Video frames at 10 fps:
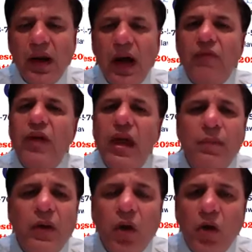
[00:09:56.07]
and we help a
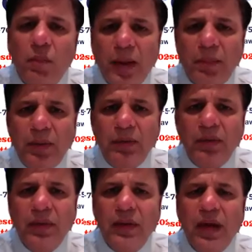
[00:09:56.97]
lot of people.
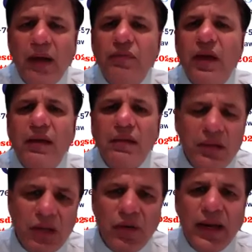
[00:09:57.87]
And we are
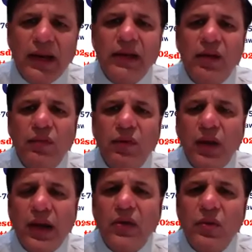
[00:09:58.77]
literally kind of
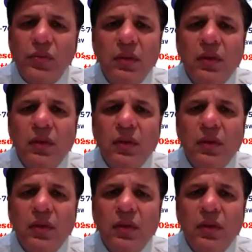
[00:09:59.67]
looking into,